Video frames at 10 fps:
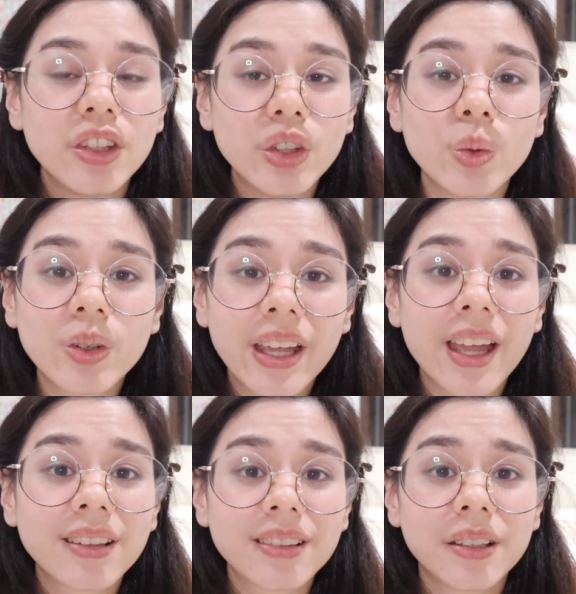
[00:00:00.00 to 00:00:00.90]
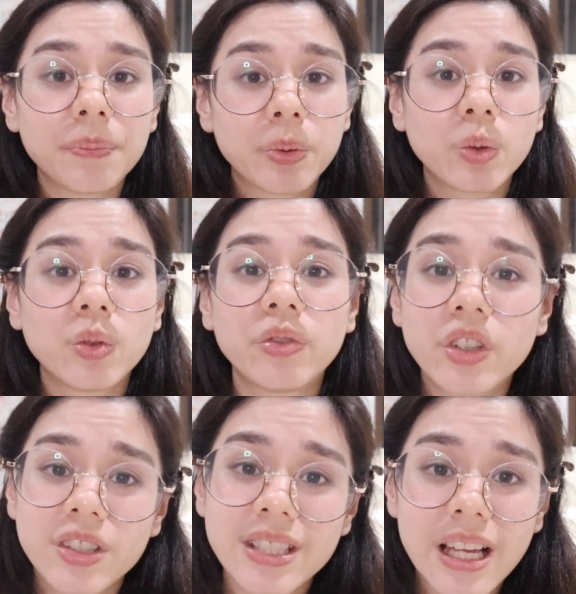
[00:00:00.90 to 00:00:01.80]
You can't improve
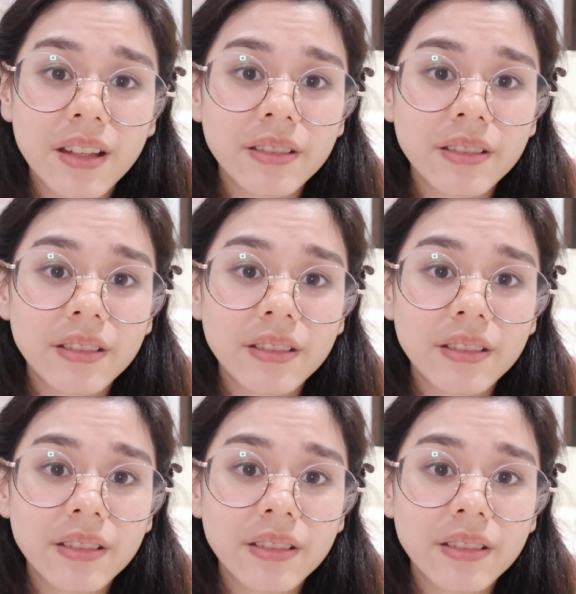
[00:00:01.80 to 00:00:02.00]
yourself.